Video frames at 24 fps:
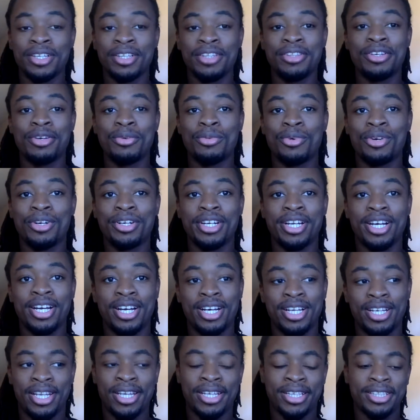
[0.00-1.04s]
there weren't
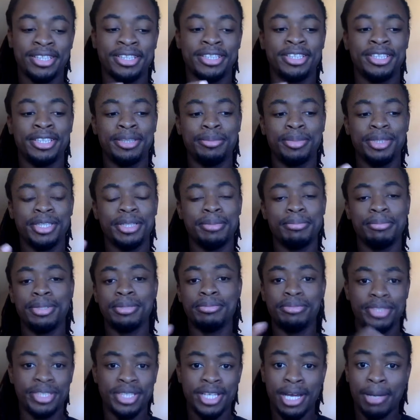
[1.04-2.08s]
like a Jimmy and
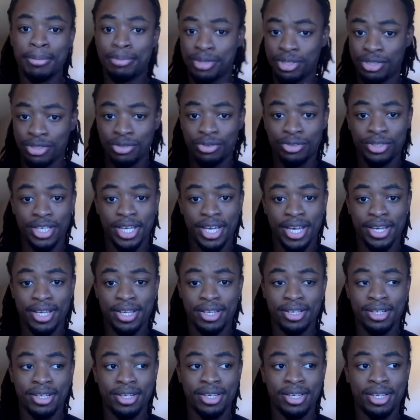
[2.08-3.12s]
Mimsy episode yet.
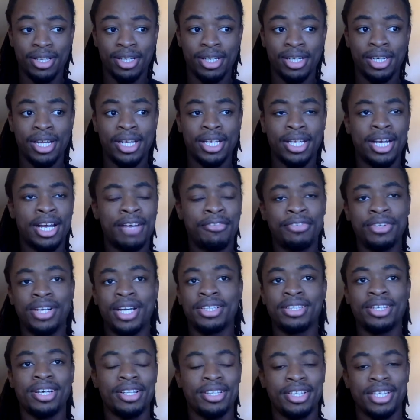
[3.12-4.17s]
Like I
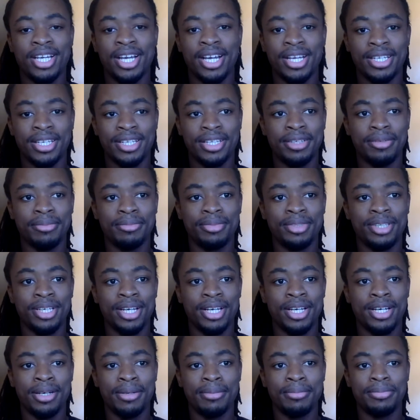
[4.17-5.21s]
forgot the other guy's name,
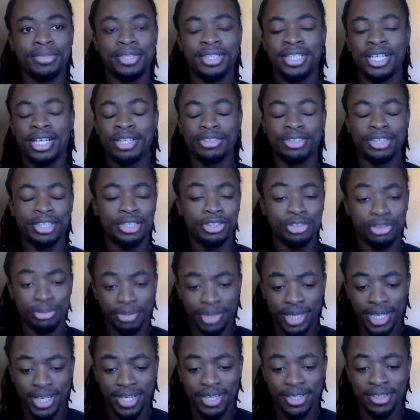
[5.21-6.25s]
the Down syndrome
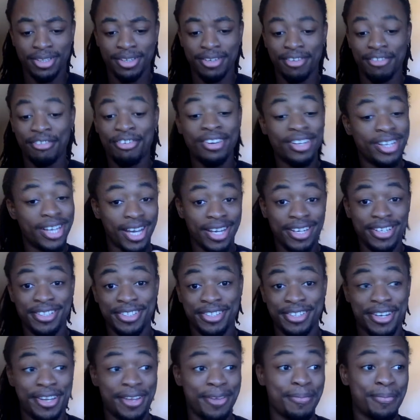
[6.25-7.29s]
guy. Forgot his
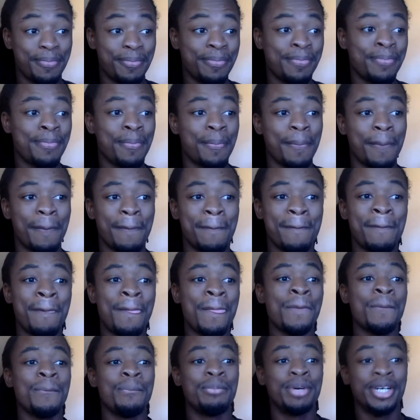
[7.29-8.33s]
name.
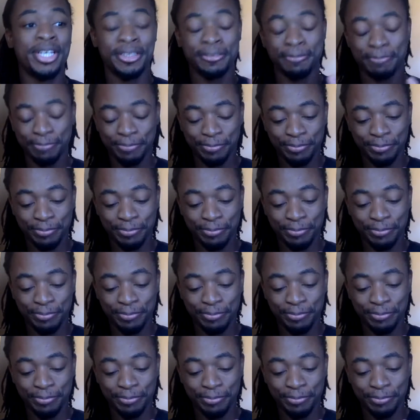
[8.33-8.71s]
But